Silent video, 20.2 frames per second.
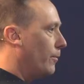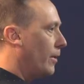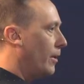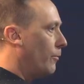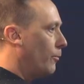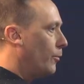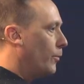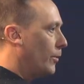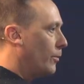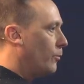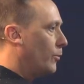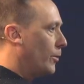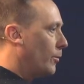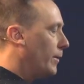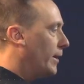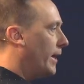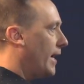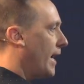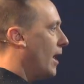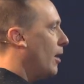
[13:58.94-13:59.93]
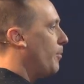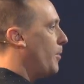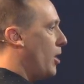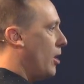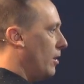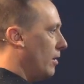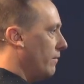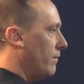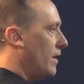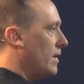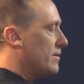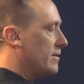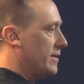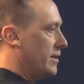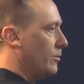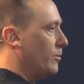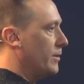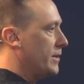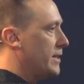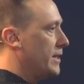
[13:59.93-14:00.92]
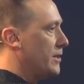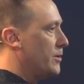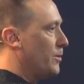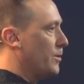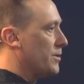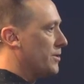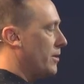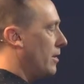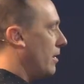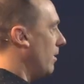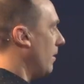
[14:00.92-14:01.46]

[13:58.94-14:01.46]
would really help all of us deal with detours in our